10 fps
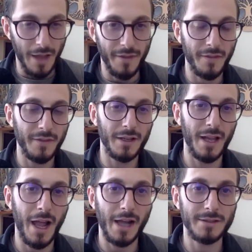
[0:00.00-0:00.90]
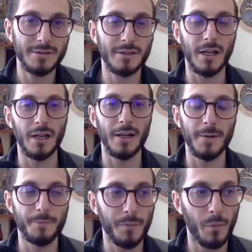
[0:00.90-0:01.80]
And then the last
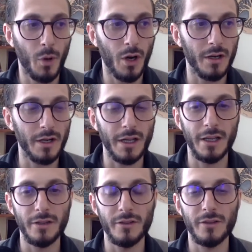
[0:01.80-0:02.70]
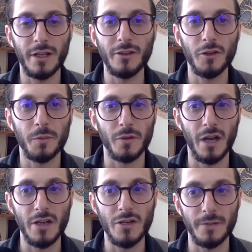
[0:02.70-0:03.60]
part is
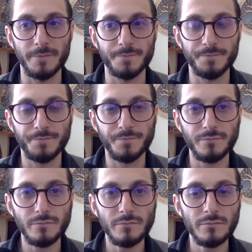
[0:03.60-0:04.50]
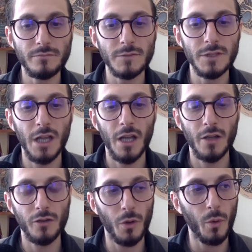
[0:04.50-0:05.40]
inspiration.
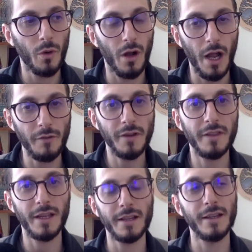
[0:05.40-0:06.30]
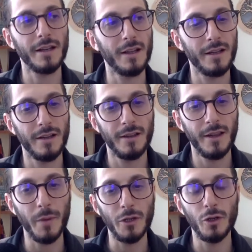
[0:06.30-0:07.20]
So everything
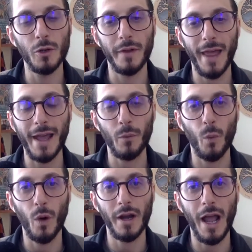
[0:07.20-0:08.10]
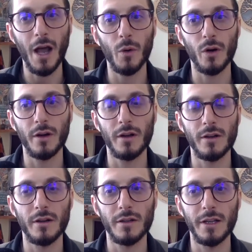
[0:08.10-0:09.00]
that we do in that 1 hour
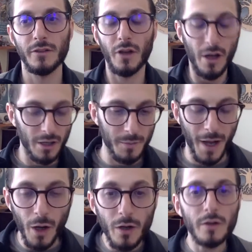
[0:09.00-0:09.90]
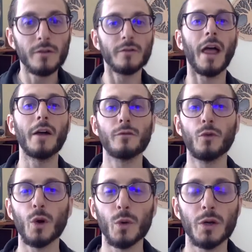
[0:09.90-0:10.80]
is all about that
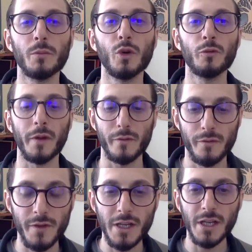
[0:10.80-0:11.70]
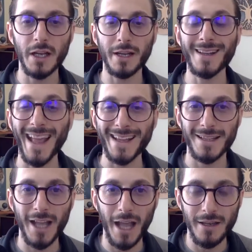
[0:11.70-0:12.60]
forward movement, feeding
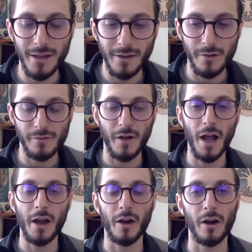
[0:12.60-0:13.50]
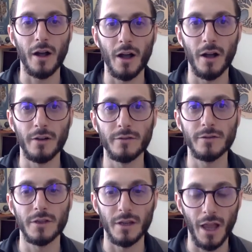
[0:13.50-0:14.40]
and tending the fire
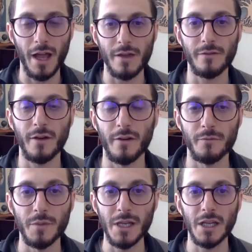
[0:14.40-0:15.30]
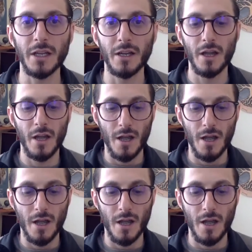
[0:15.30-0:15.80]
of life, of being